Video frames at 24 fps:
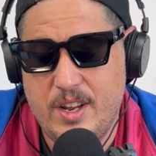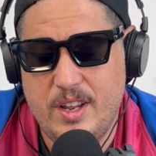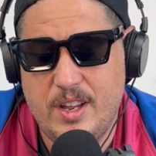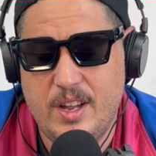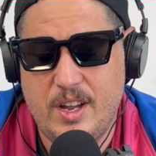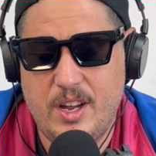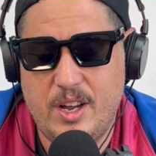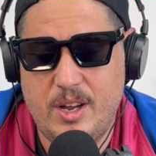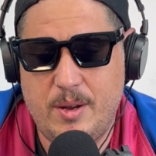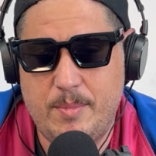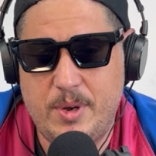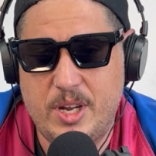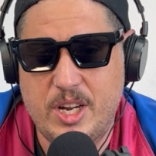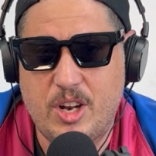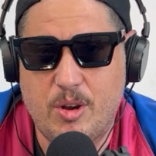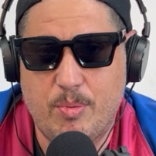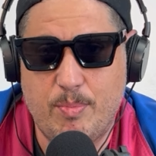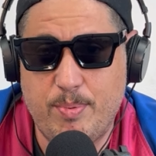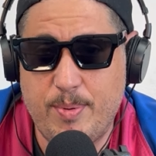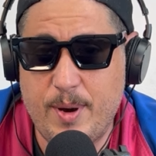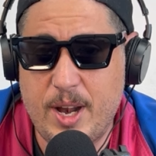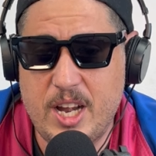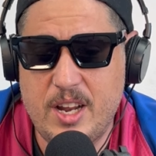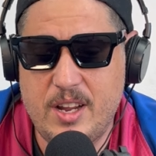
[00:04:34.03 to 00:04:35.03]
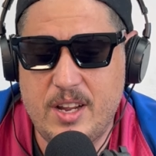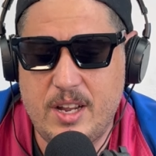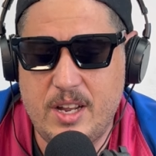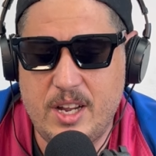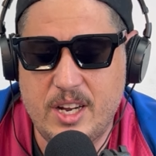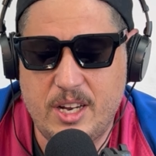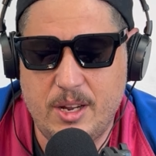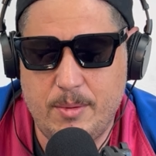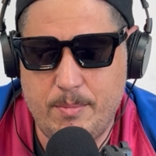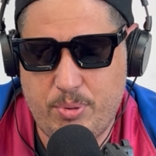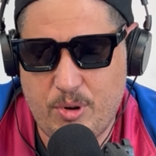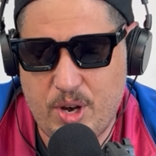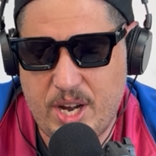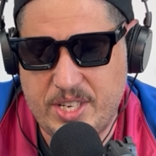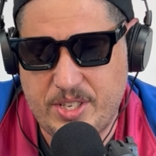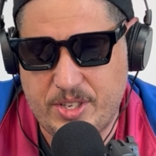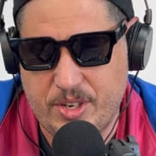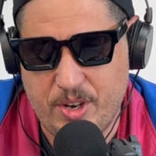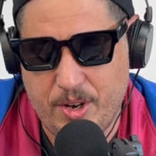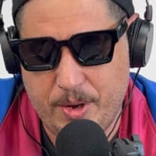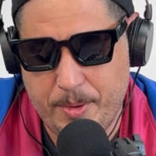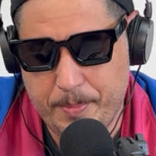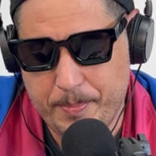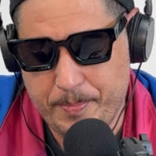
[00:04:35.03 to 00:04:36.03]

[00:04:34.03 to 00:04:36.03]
a compressor.